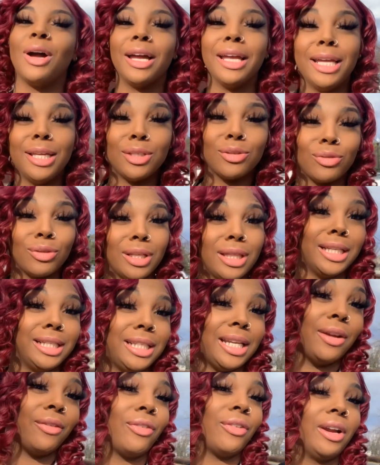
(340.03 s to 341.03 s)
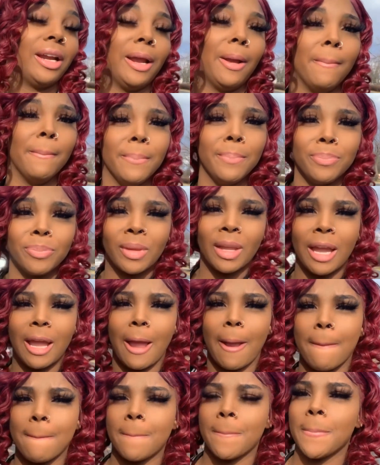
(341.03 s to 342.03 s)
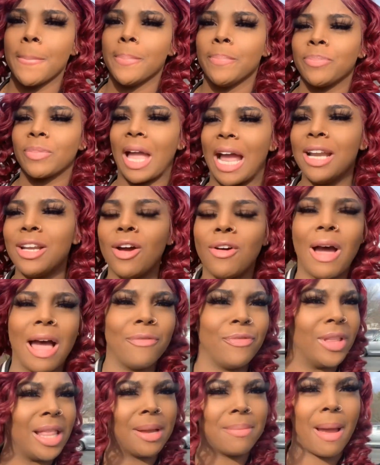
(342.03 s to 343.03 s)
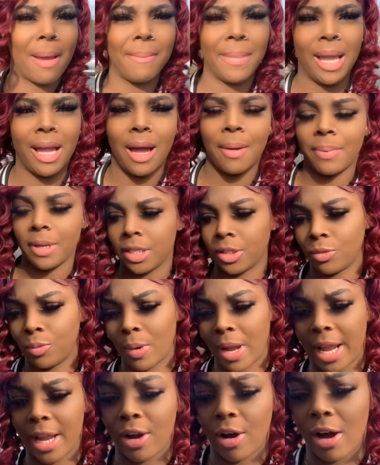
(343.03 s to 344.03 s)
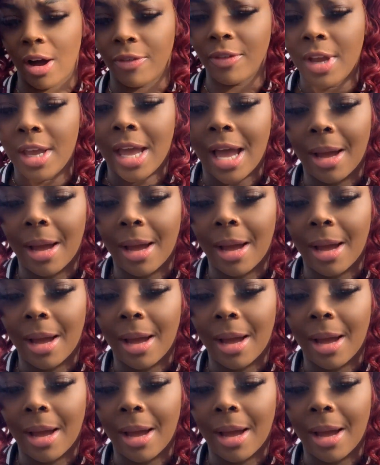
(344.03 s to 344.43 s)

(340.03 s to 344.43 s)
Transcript: He's really different. And I know I feel like my makeup is way off.